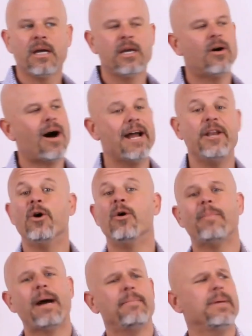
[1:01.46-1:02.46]
I know
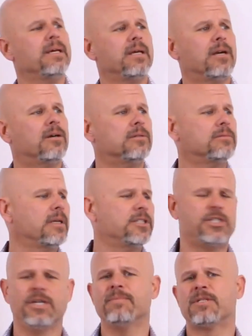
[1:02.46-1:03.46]
it might be,
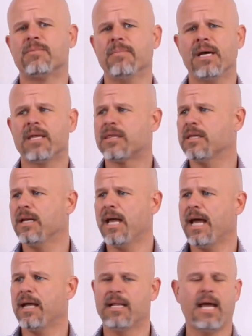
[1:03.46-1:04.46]
Jim Smith that
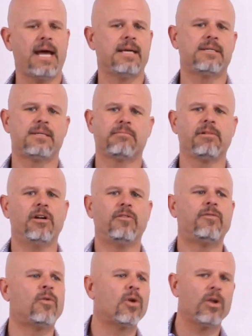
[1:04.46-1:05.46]
has,
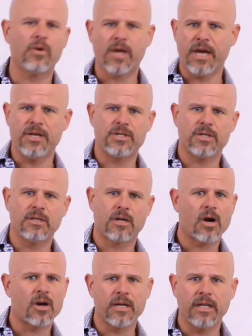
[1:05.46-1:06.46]
4-location
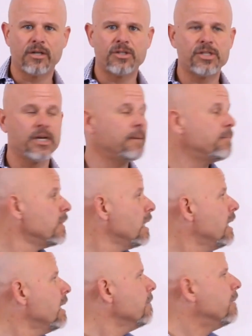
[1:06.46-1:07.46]
car dealership.
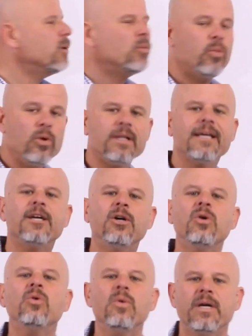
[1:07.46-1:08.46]
But really,
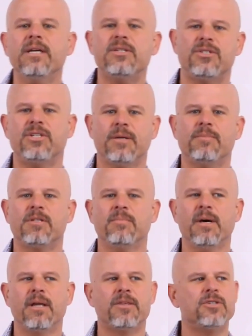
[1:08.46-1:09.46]
who is Jim
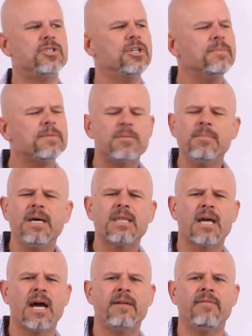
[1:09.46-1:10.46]
Smith? Is Jim
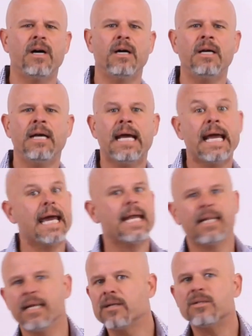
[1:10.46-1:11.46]
Smith kind of a
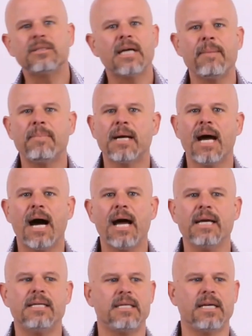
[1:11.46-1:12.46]
analytical type of
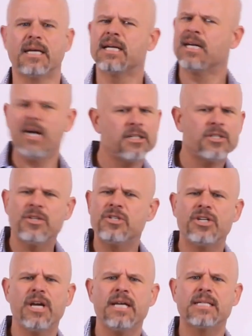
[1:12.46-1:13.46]
guy? Is he a cut to the
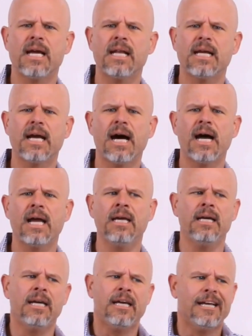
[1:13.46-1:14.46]
chase kind of
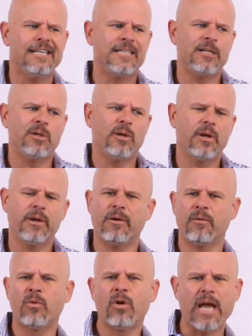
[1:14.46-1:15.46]
guy? Is he,
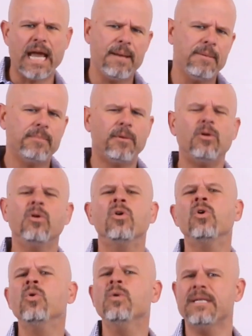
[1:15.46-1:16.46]
real amiable?
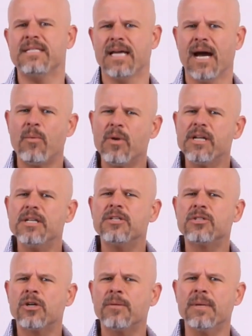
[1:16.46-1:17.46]
Who is he? I want to
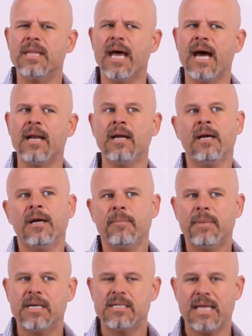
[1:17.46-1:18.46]
determine that
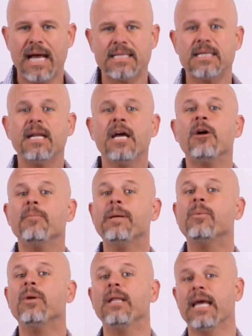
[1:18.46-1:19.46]
because that's going to help
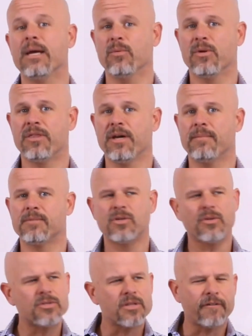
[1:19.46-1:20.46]
me relate with him.
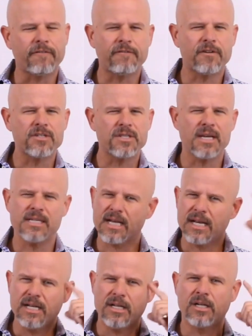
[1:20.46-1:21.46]
So those are the first things
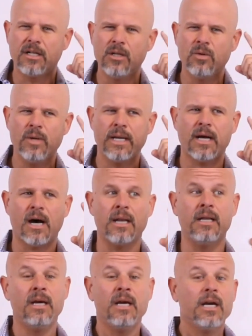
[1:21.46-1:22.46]
I need to clue in
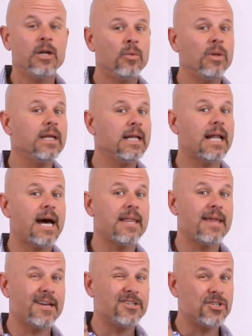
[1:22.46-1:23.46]
on. And really a lot
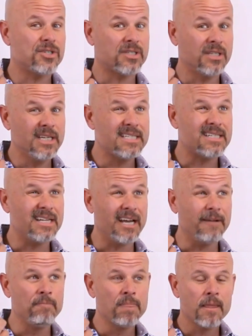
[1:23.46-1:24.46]
of that is just
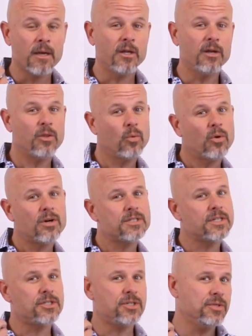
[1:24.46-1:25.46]
listening. The
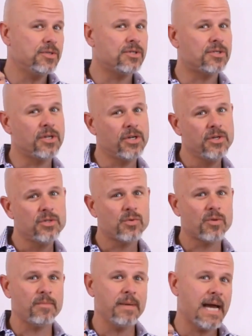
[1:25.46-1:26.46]
words he chooses to use
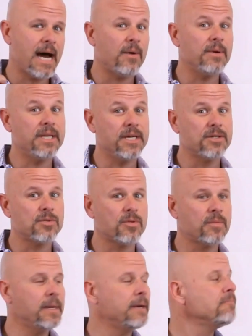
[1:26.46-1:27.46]
with me, how he deals
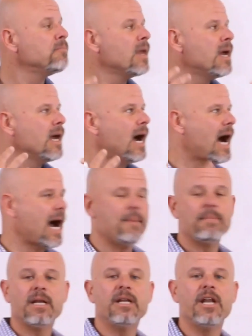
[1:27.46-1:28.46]
with me.
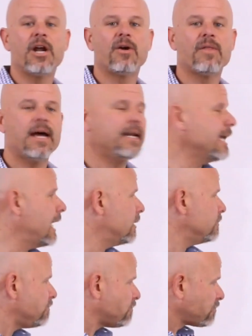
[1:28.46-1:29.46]
I'm going to narrow that
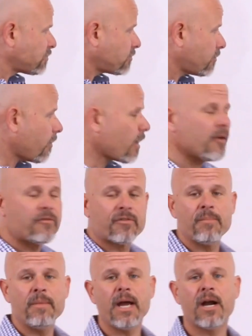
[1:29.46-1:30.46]
down.
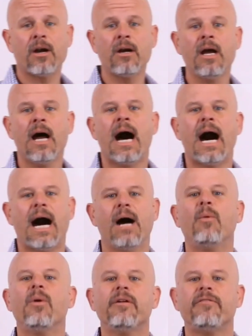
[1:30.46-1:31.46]
From there,
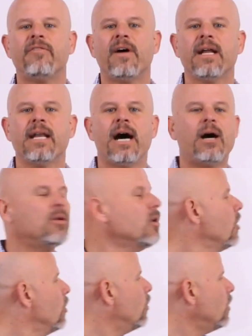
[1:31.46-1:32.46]
I want to find out,
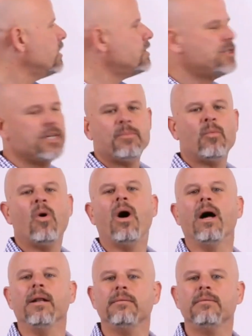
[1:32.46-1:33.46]
what does Jim
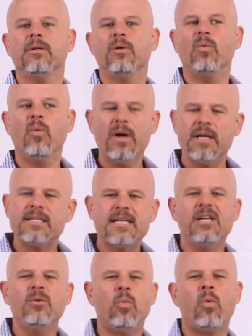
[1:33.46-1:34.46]
want? What does
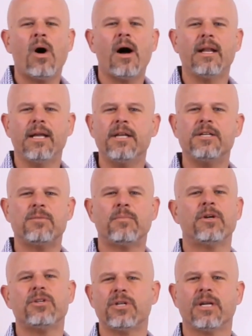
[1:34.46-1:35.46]
he want in his
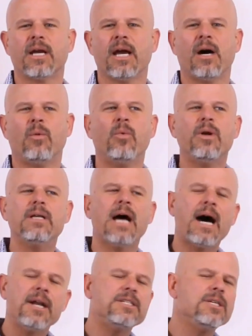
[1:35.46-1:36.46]
merchant account?
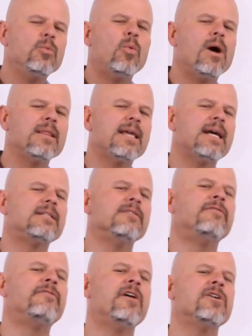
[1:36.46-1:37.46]
How does he want that
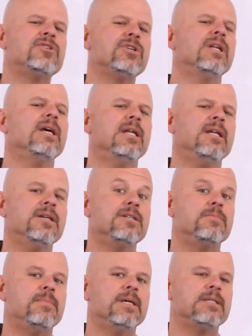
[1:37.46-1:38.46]
to function in
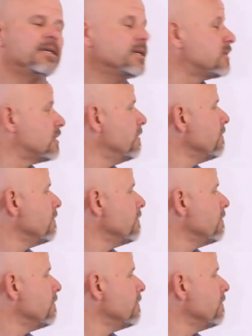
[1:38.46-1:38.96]
his business?